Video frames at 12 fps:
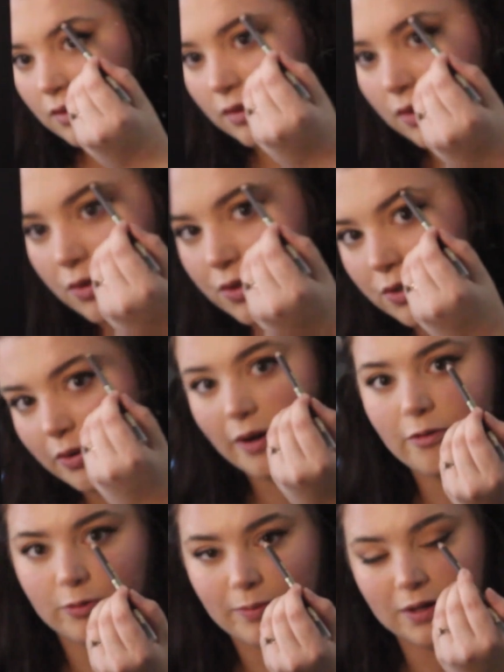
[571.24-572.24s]
used to
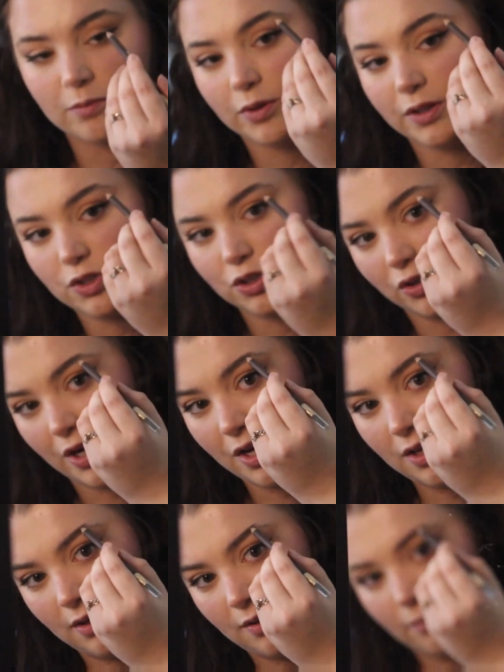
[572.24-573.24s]
I would make them really
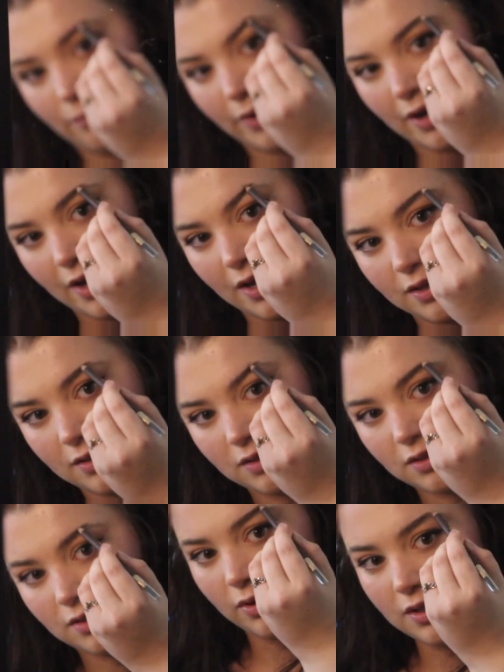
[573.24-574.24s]
straight,
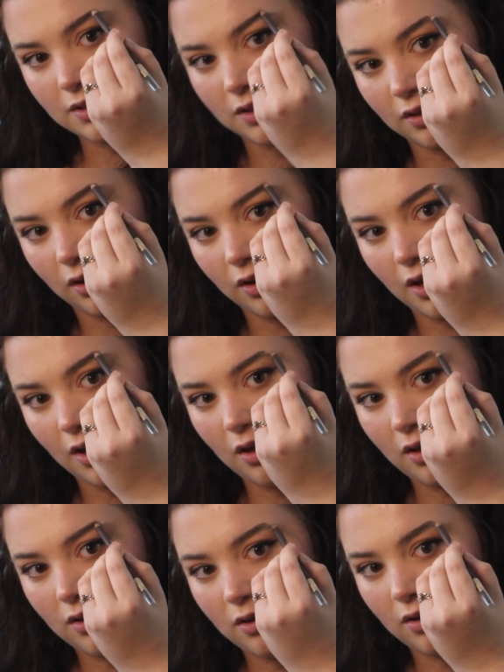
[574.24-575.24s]
but
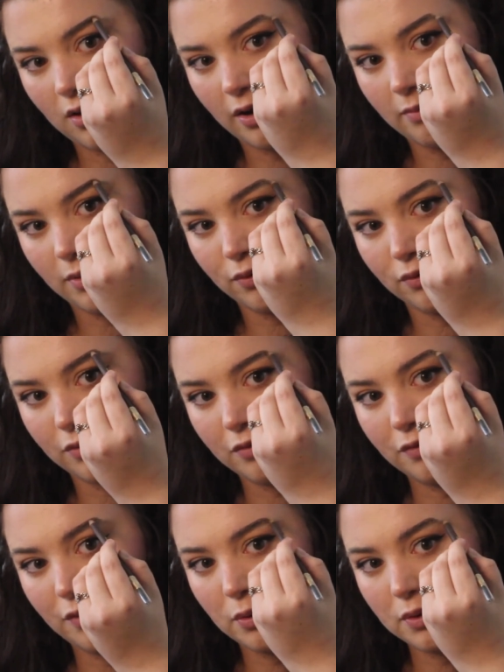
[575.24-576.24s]
recently I've been
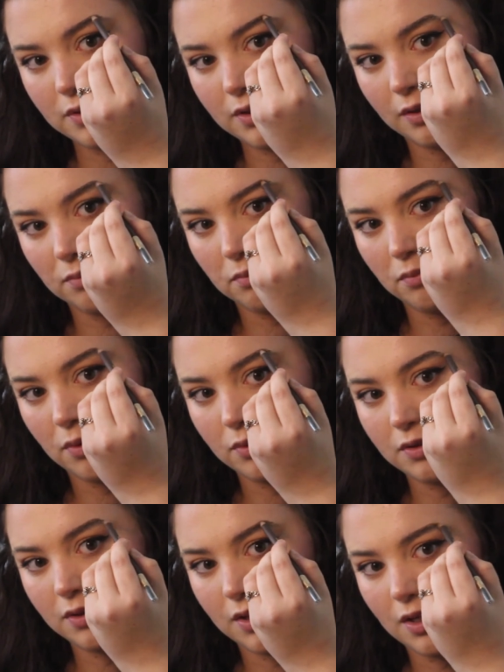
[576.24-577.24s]
focusing
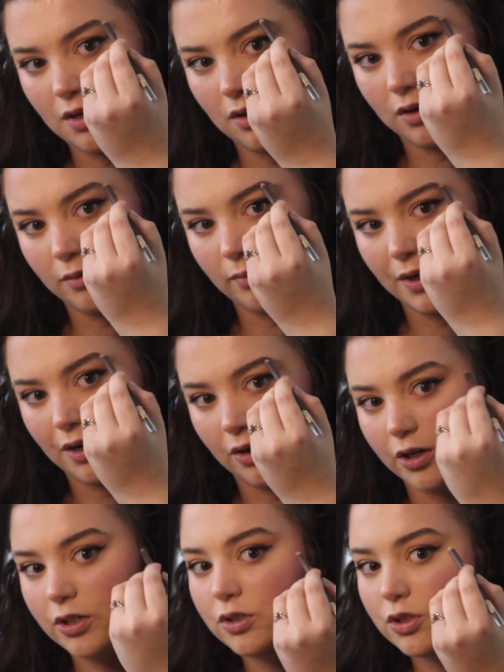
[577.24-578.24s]
mostly on my
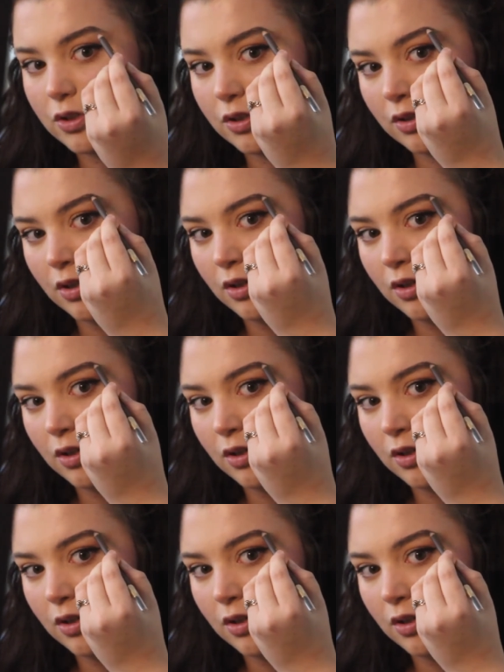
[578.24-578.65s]
arch.